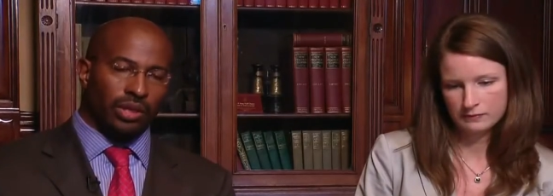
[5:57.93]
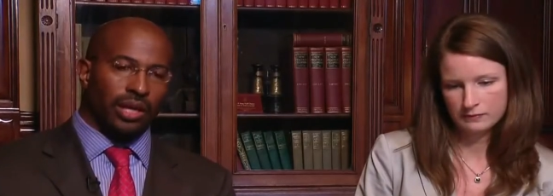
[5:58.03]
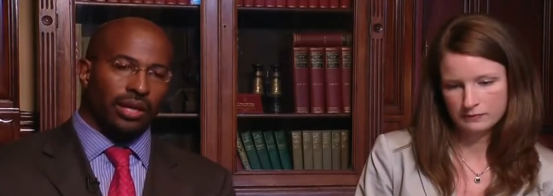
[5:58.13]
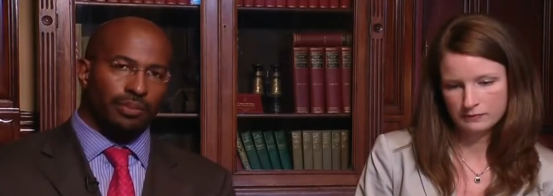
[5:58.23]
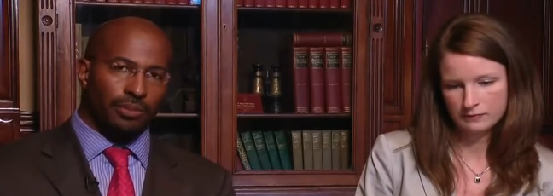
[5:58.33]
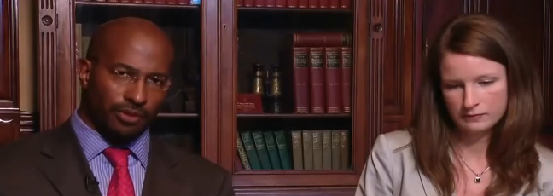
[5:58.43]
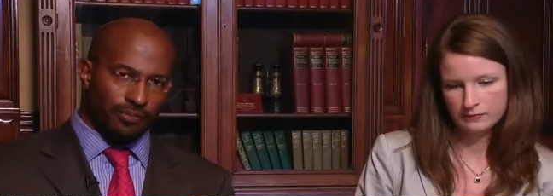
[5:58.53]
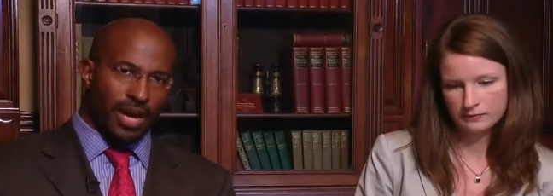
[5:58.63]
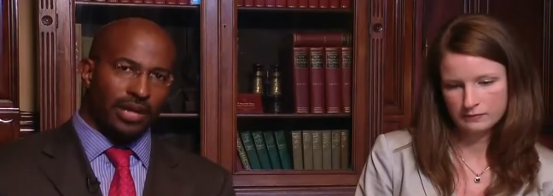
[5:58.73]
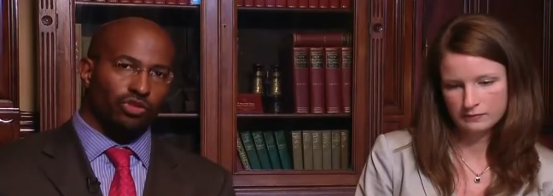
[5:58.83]
Speaker 1: uh, people of
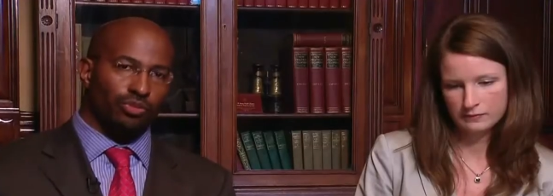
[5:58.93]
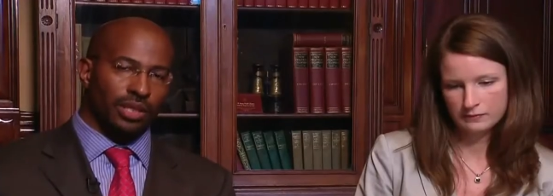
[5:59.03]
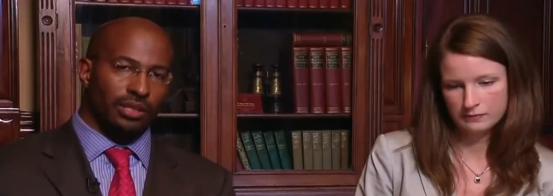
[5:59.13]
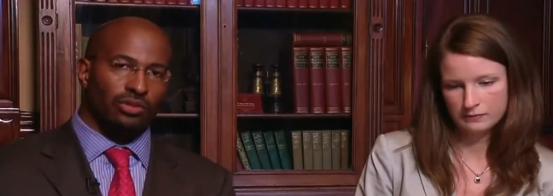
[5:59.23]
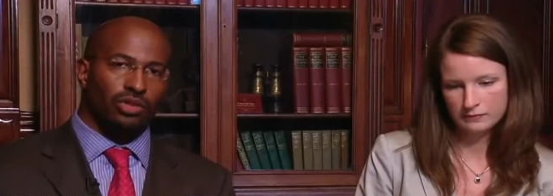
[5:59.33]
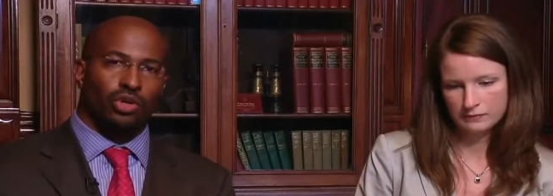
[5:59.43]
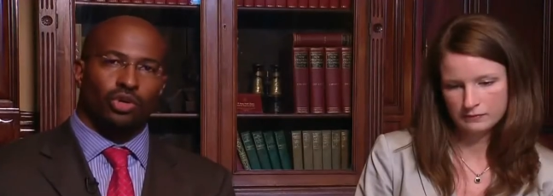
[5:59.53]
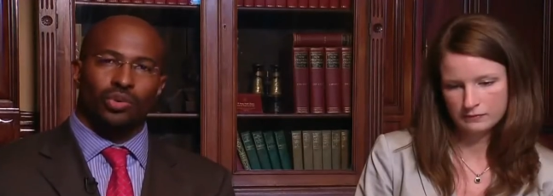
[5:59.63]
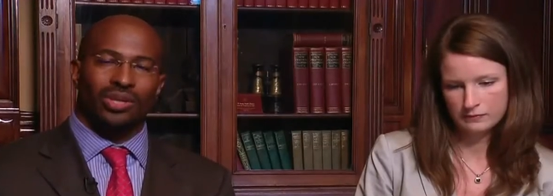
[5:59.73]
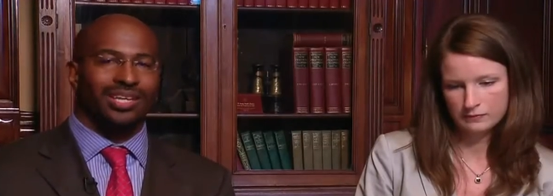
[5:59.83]
modest means who
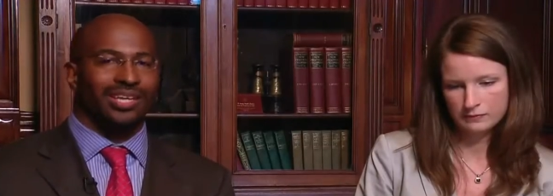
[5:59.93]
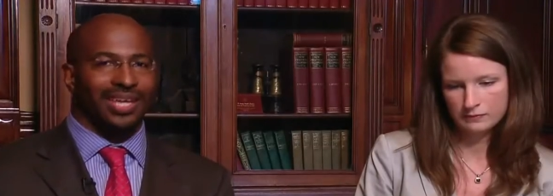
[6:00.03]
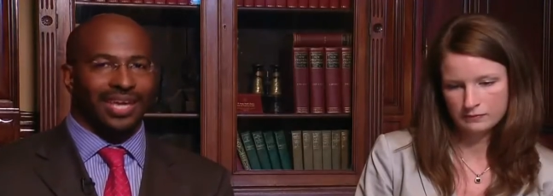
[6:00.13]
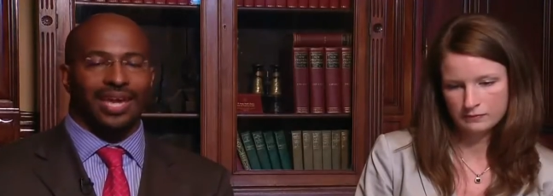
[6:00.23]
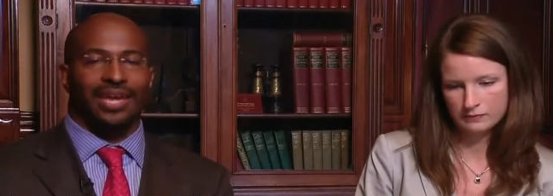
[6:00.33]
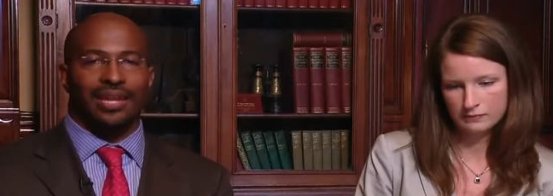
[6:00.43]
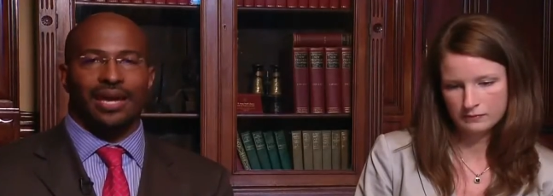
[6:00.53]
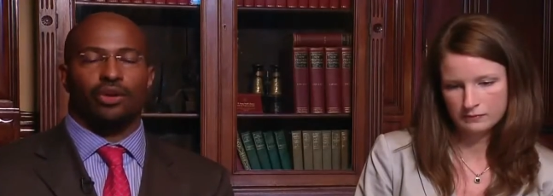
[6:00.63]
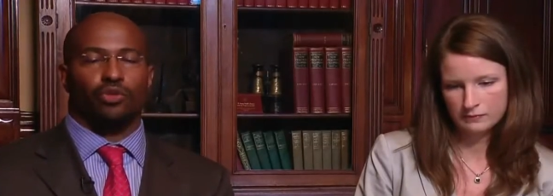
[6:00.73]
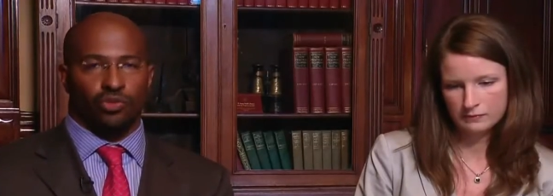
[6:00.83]
really
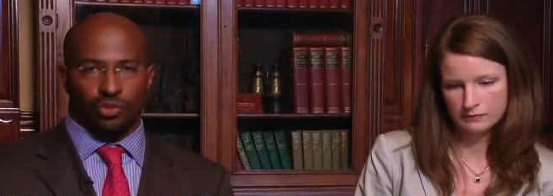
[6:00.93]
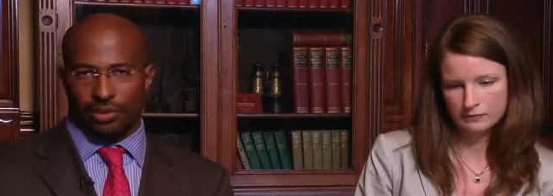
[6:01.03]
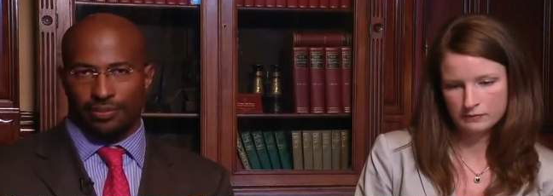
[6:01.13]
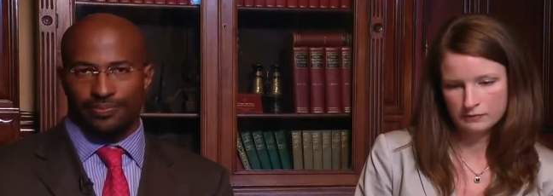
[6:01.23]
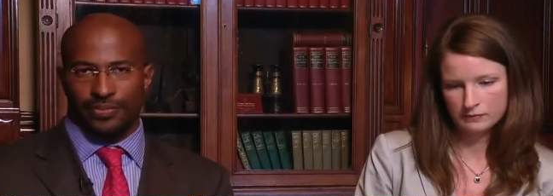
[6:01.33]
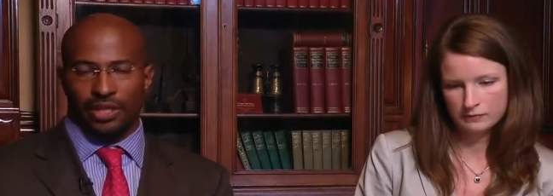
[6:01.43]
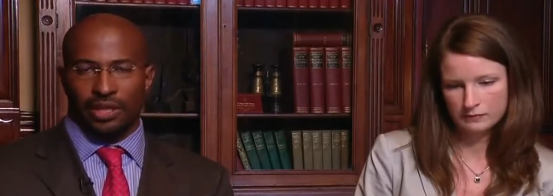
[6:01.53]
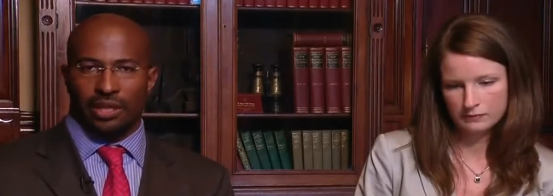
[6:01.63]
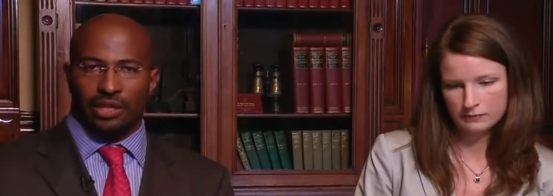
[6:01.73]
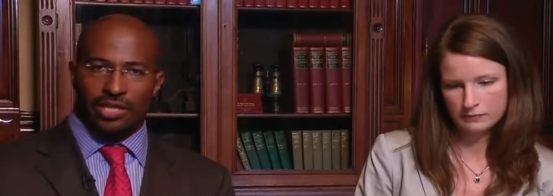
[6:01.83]
cannot afford
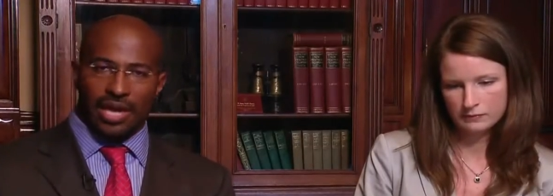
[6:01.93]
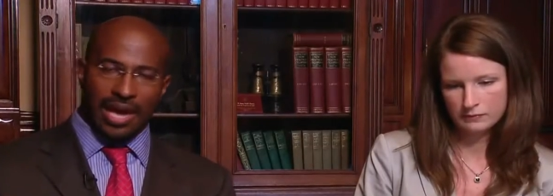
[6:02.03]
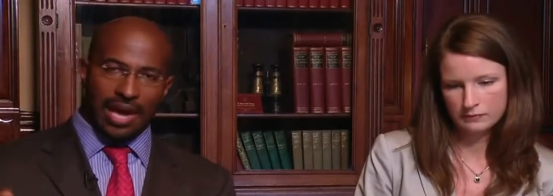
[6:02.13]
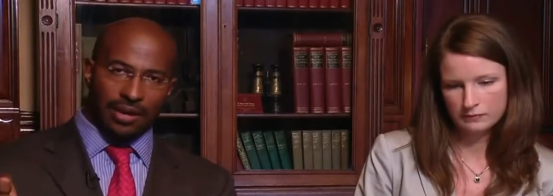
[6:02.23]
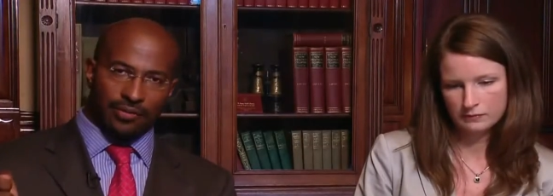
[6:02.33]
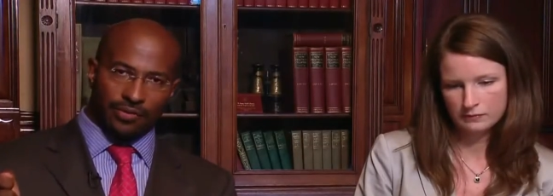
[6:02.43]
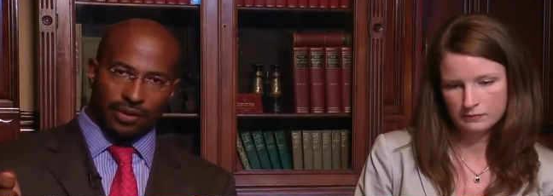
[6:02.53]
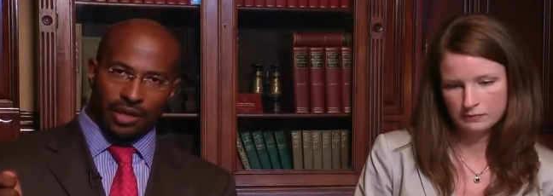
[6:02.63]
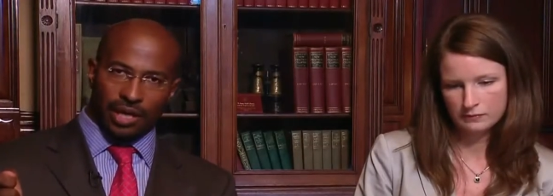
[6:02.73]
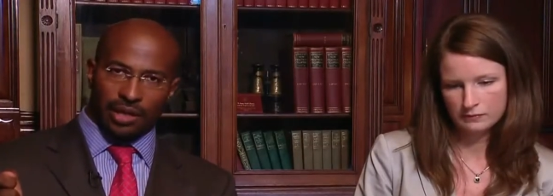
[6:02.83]
to have
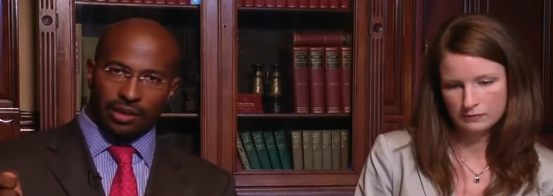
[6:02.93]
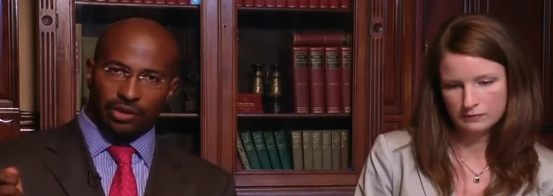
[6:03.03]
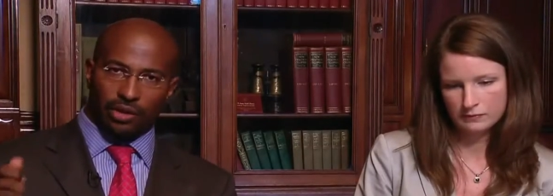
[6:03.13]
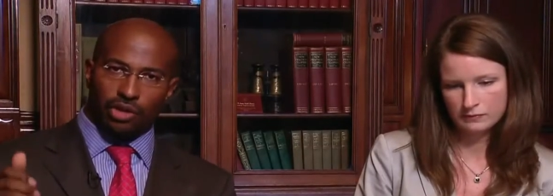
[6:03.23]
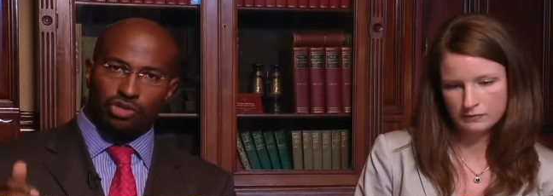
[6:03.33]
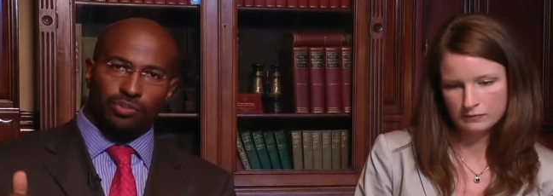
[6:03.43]
uh, their energy